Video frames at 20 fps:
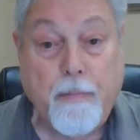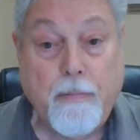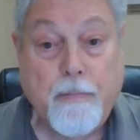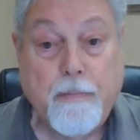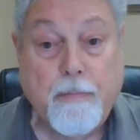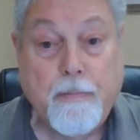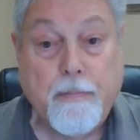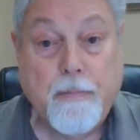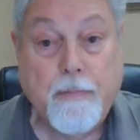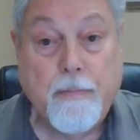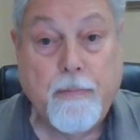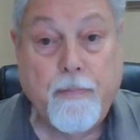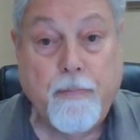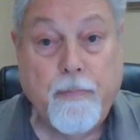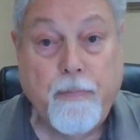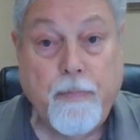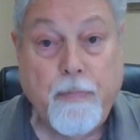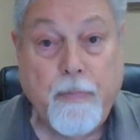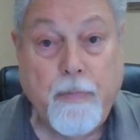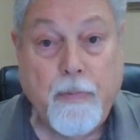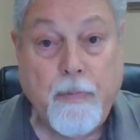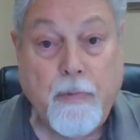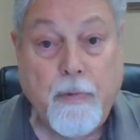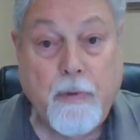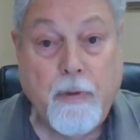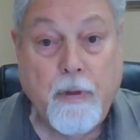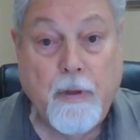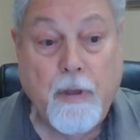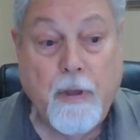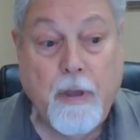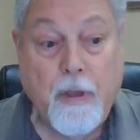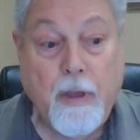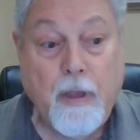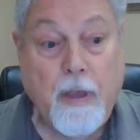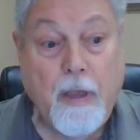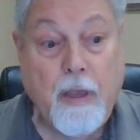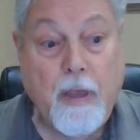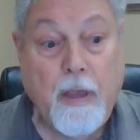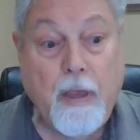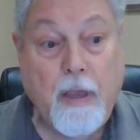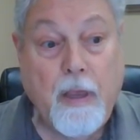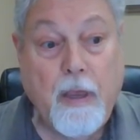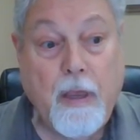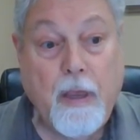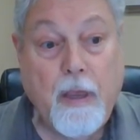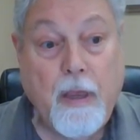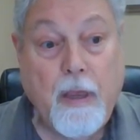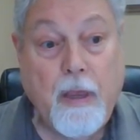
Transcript: No one is speaking in this clip.